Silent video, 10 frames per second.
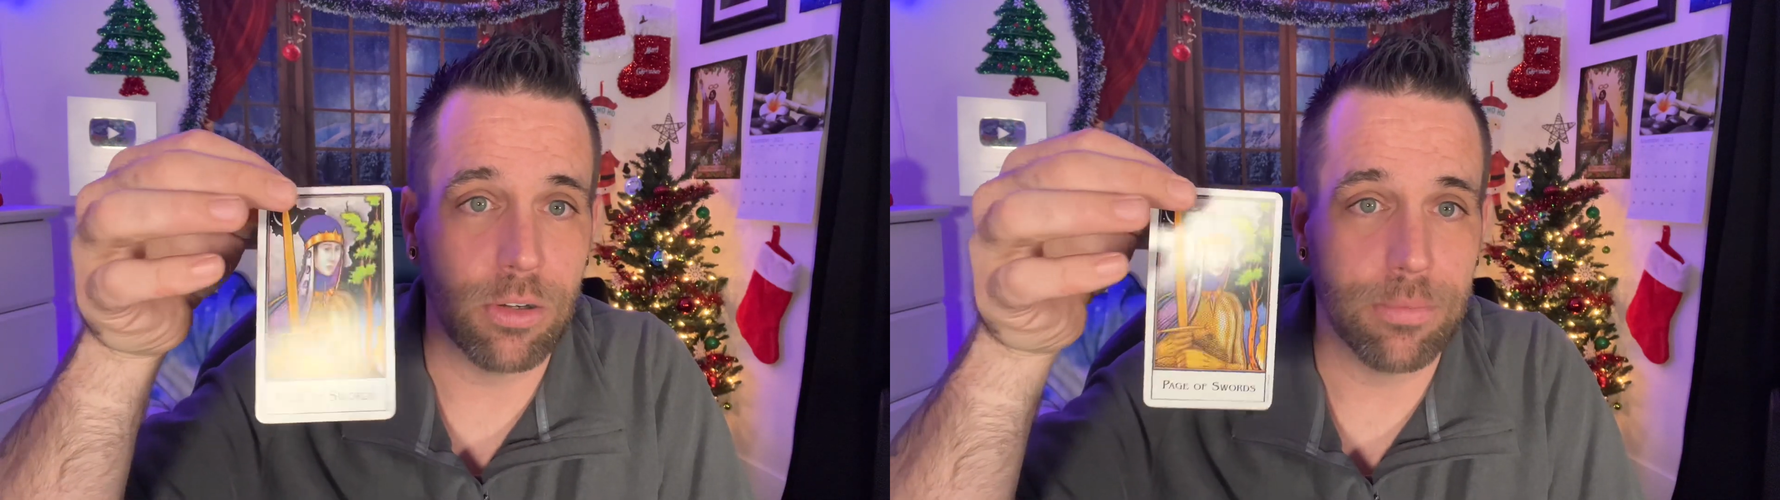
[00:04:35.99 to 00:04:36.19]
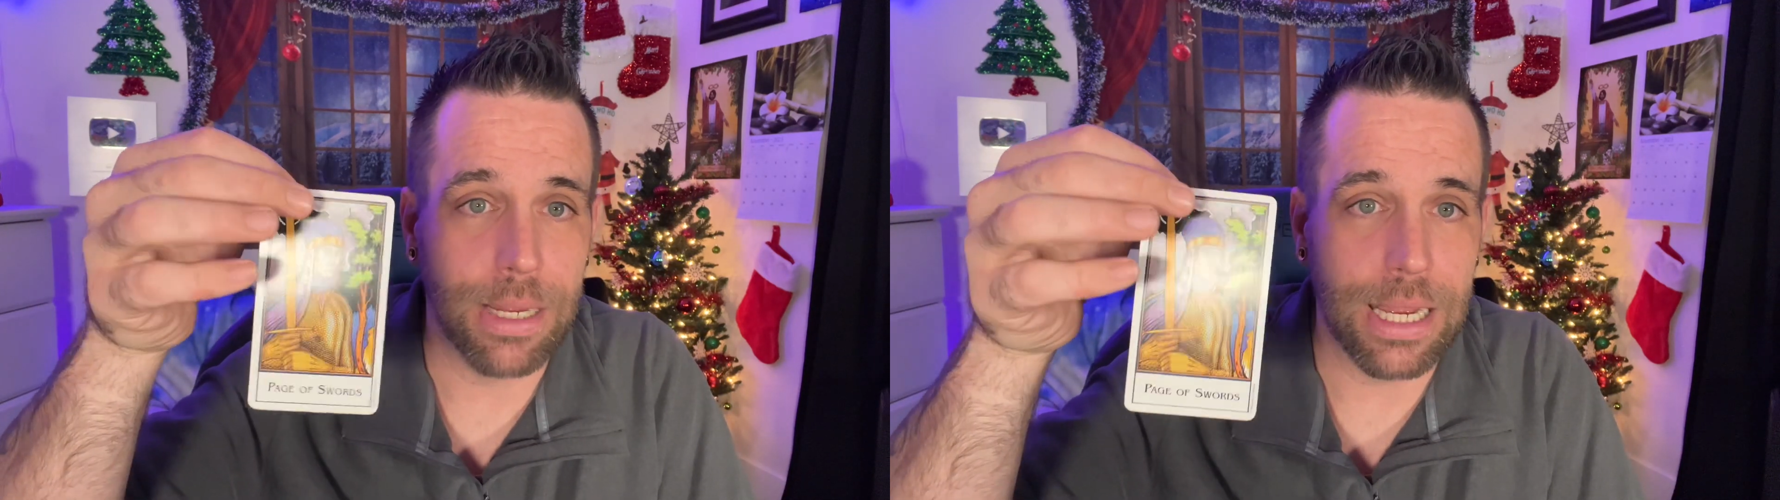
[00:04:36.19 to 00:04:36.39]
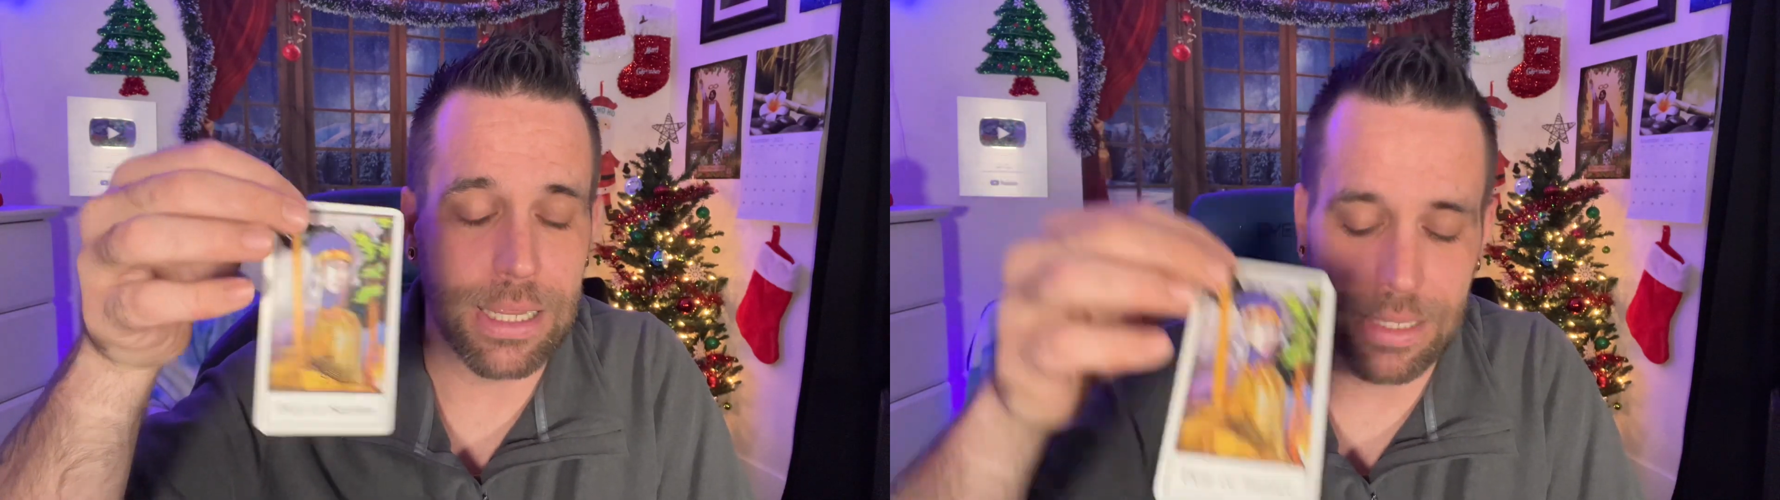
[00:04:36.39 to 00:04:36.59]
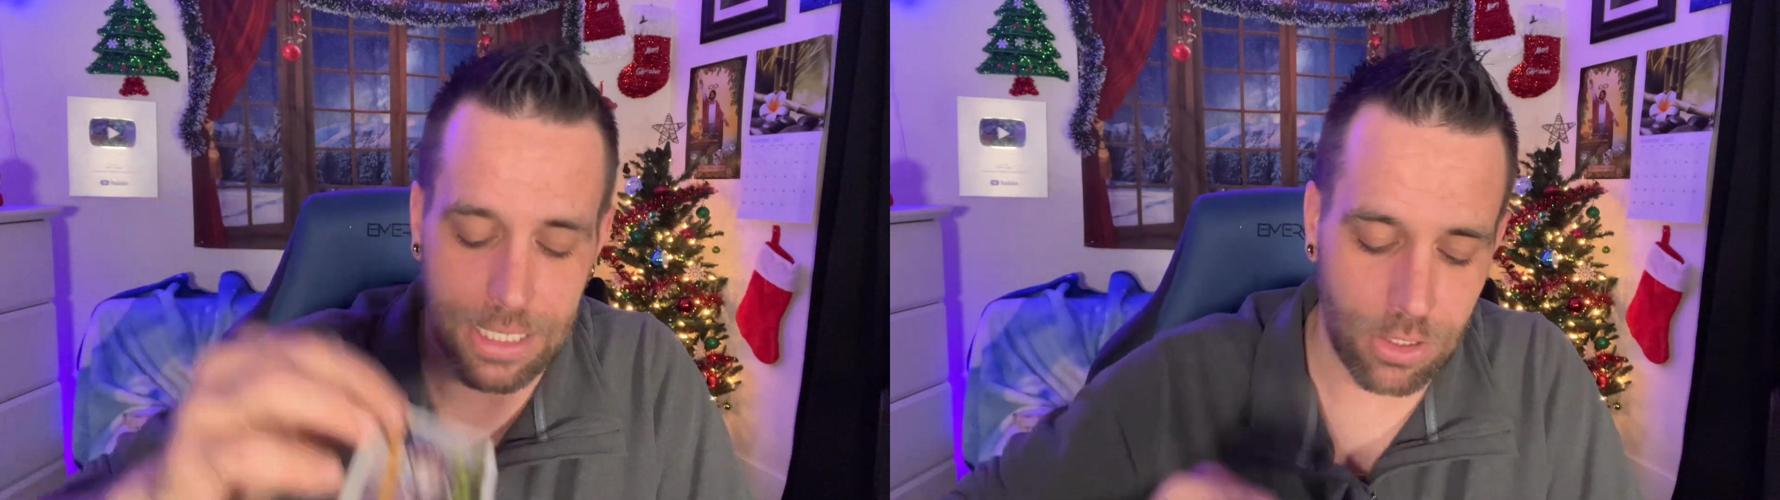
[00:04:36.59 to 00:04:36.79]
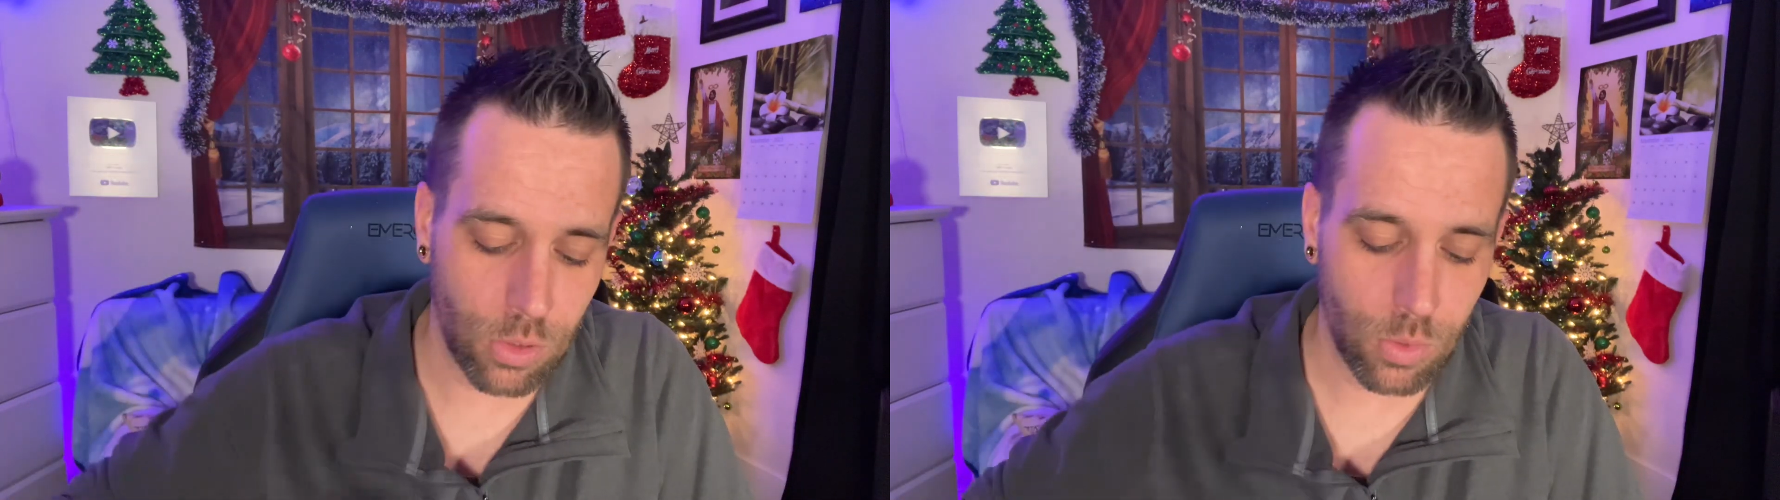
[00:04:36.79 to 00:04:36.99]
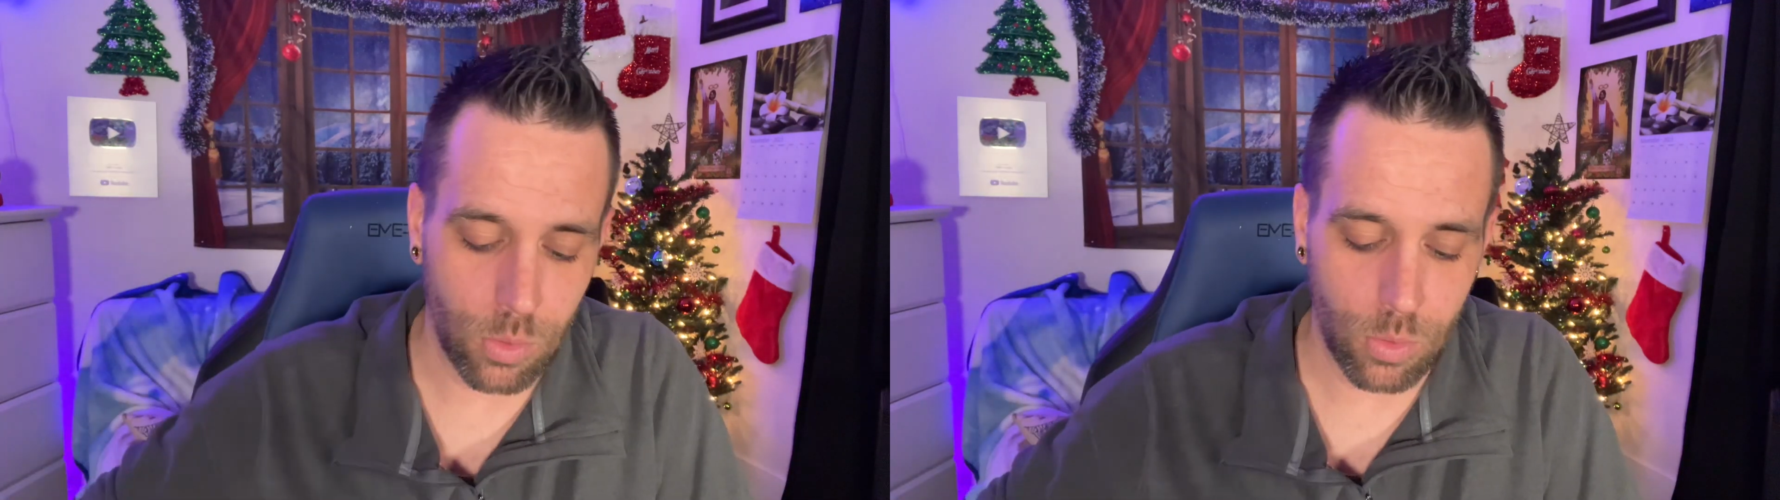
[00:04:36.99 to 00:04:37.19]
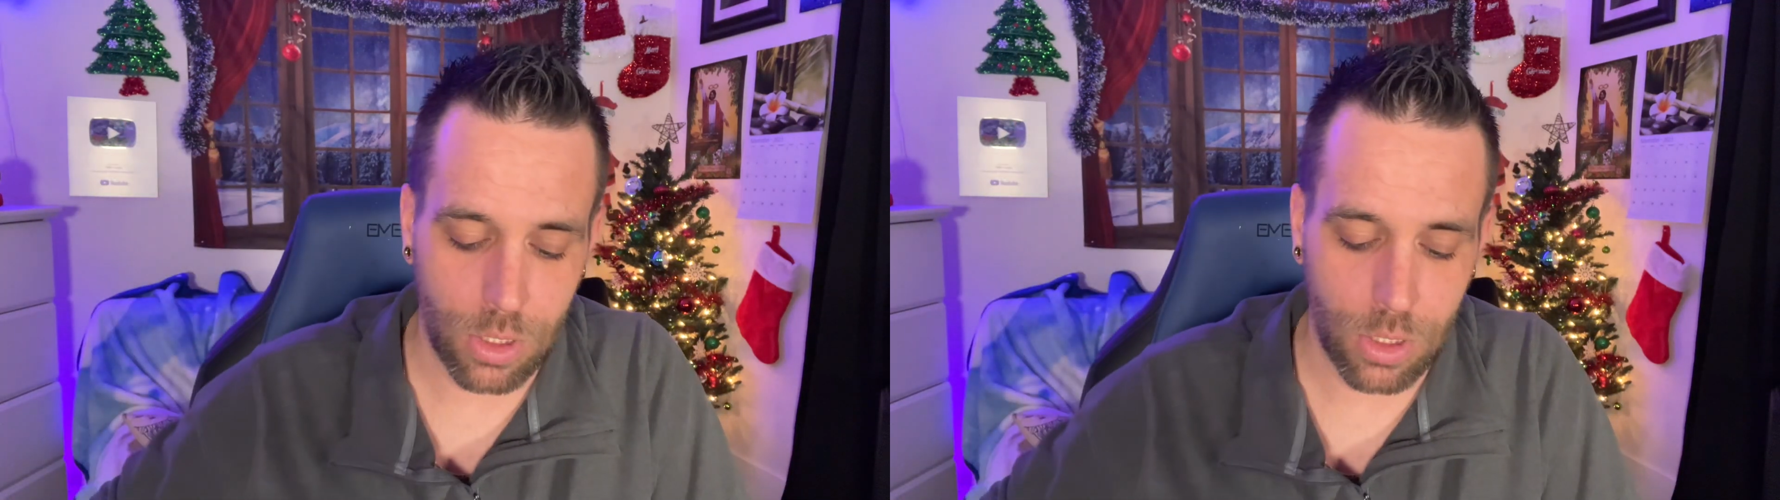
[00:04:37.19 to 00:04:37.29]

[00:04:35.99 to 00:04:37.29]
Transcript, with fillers: of mine that you